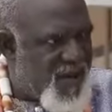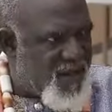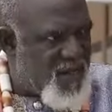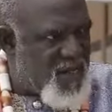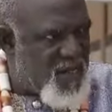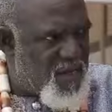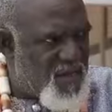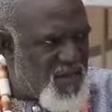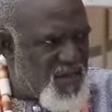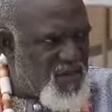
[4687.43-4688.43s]
Why?
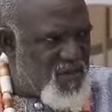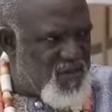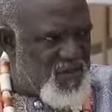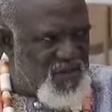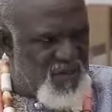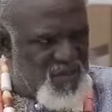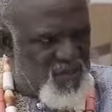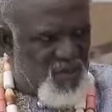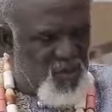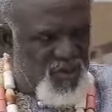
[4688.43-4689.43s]
See
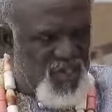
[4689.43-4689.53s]
this, your